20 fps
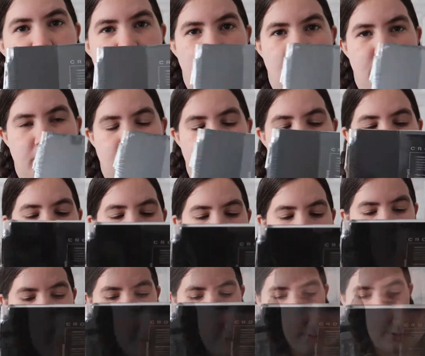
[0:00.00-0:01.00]
Zone
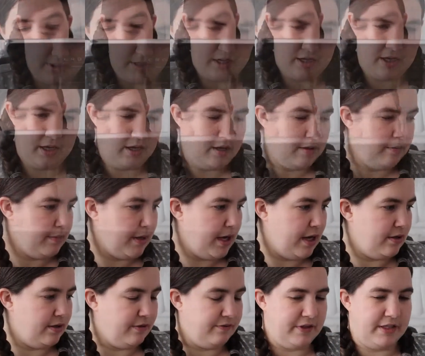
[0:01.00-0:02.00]
notebook.
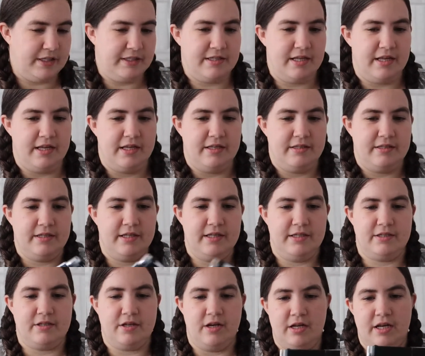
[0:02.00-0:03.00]
How lovely is this?
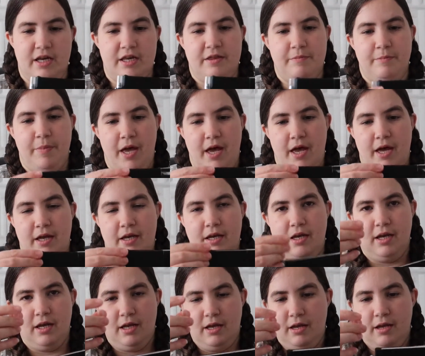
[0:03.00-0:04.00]
It's got like the pen